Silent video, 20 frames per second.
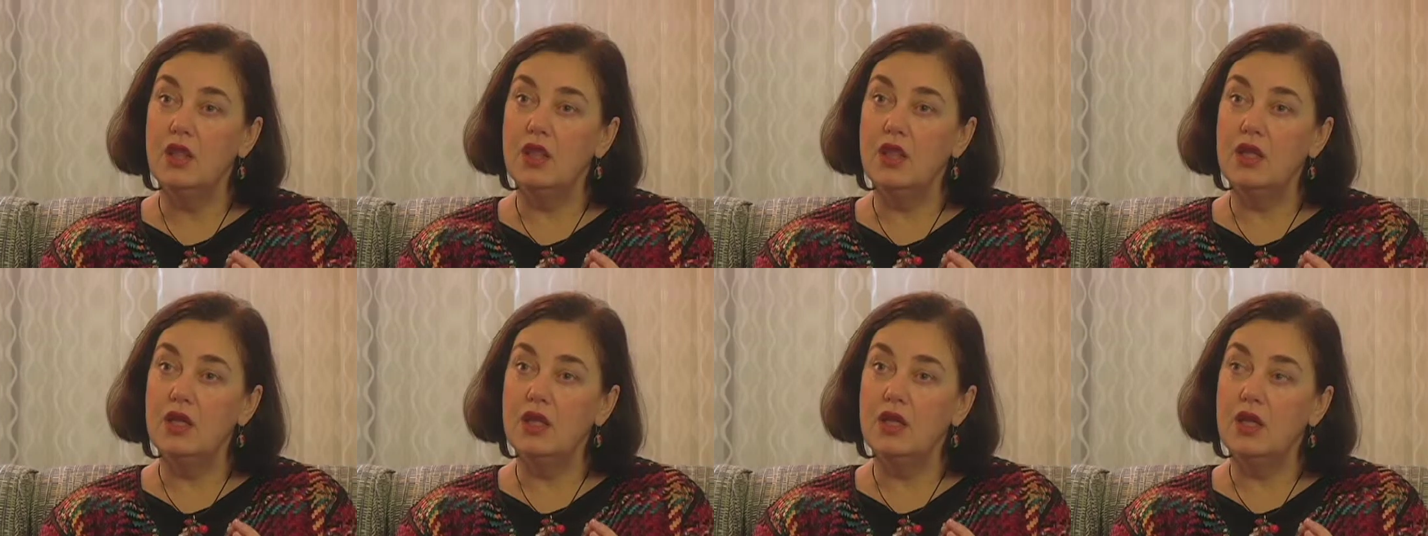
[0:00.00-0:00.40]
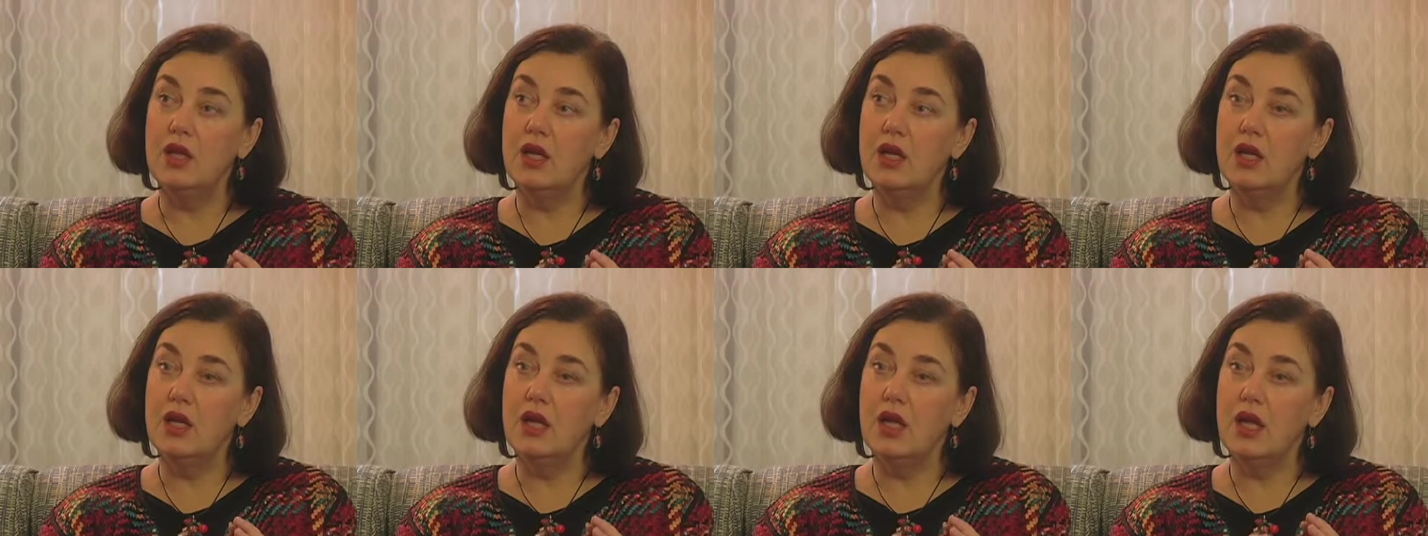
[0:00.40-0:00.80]
the
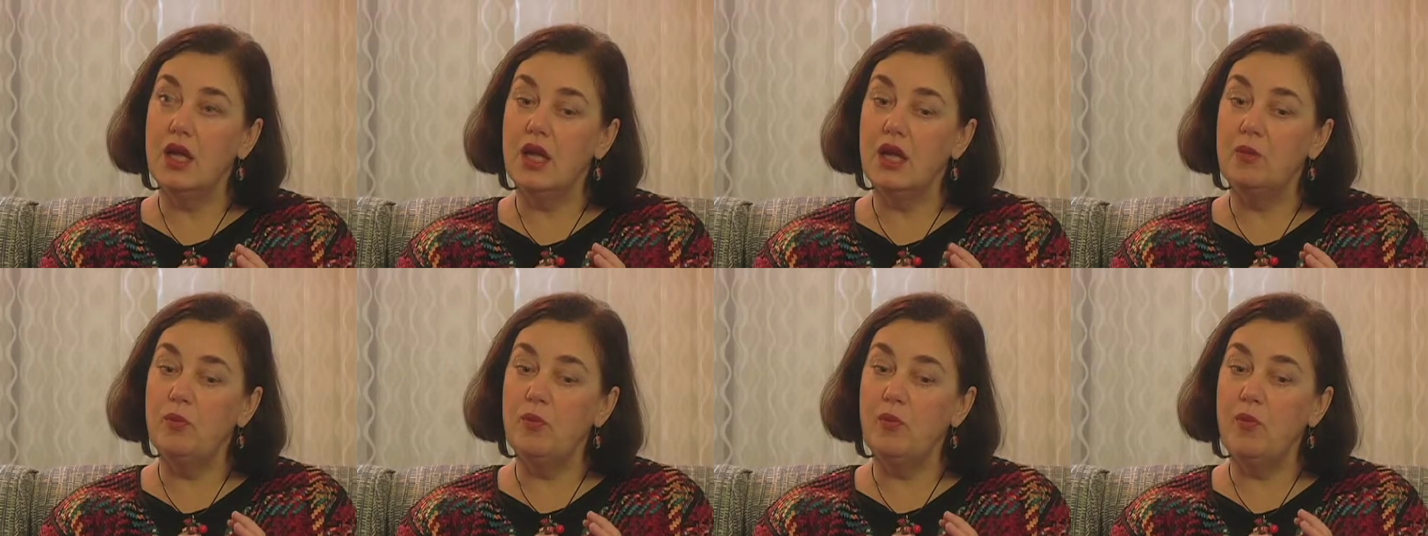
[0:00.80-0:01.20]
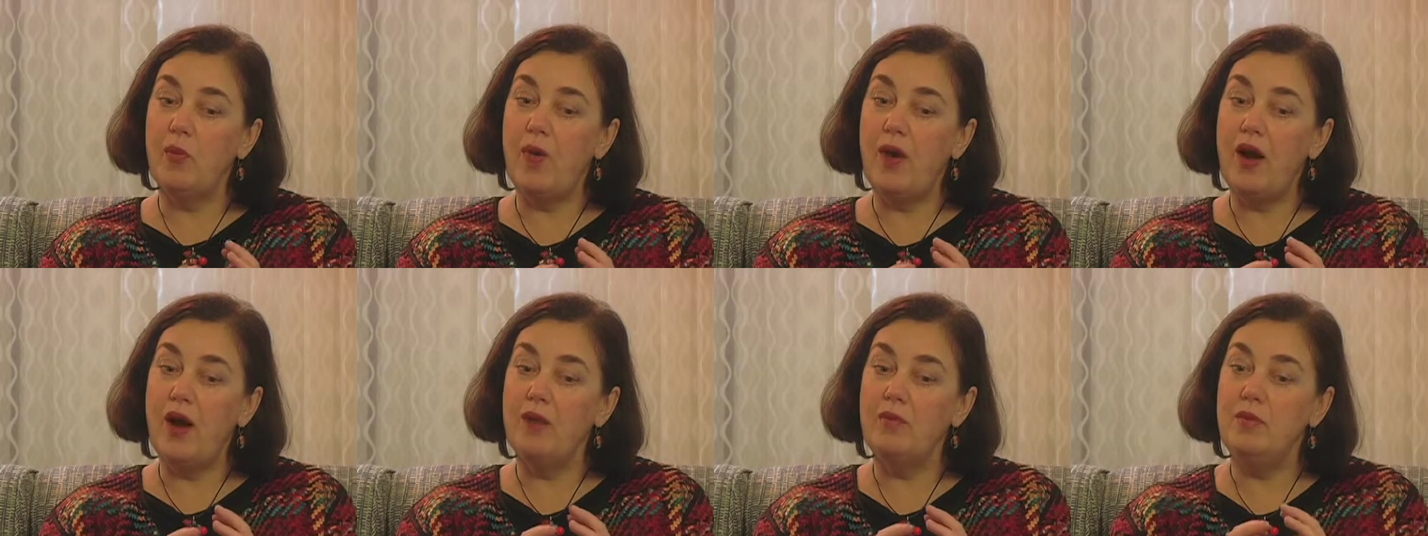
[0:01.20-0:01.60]

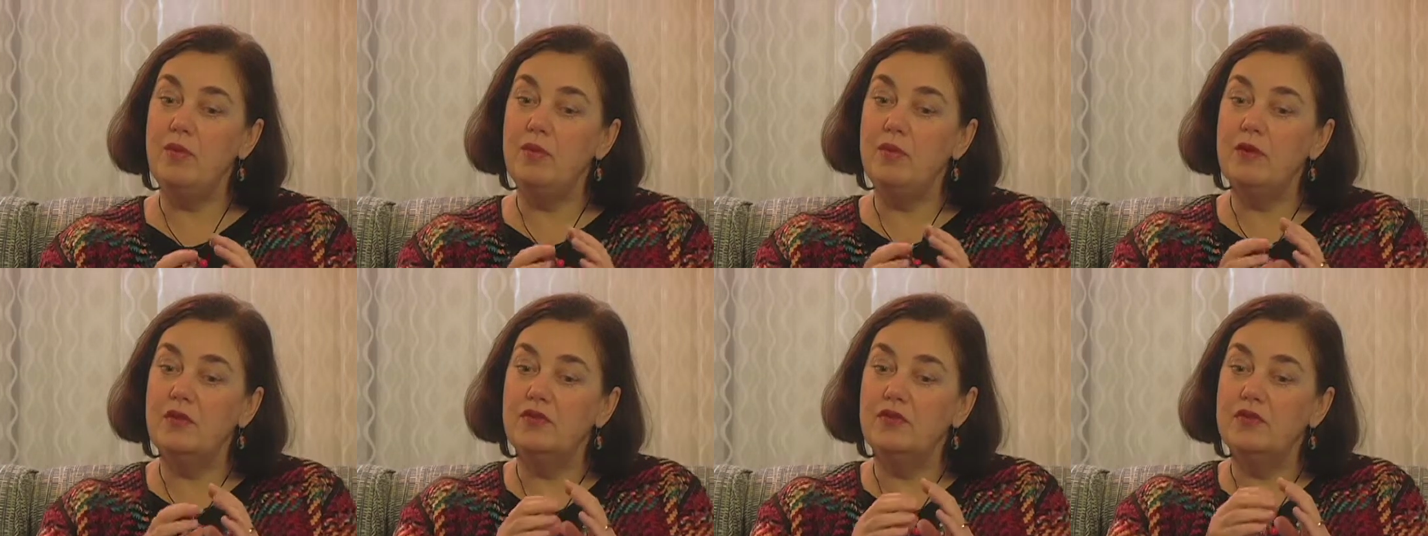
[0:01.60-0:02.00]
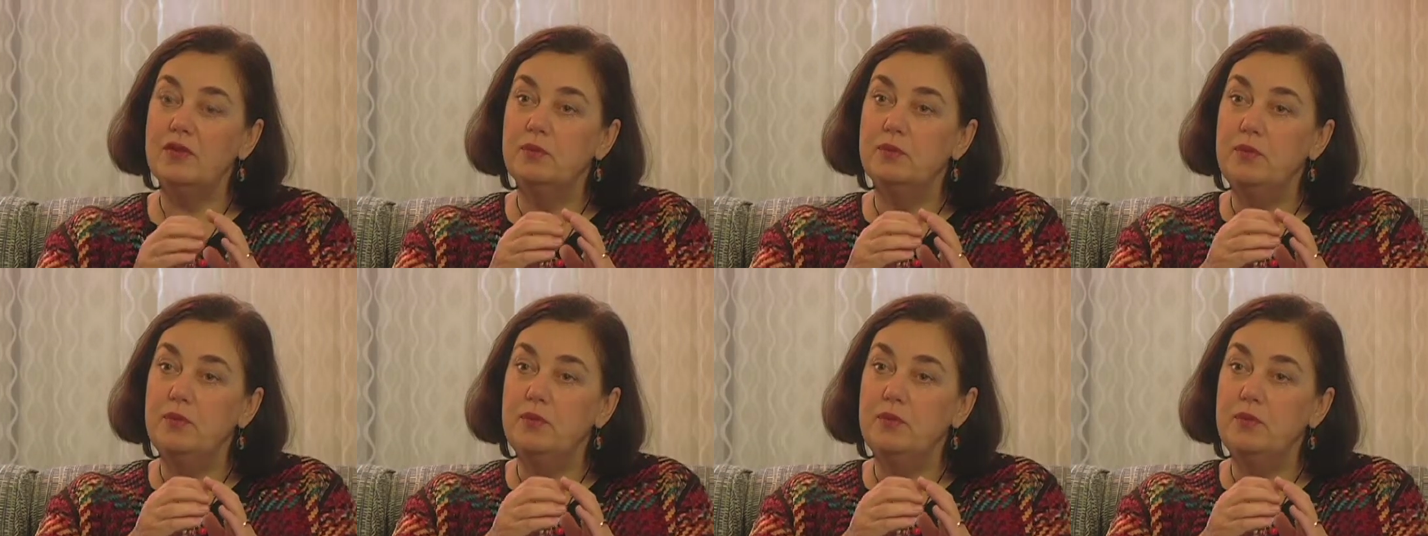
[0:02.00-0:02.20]
problem of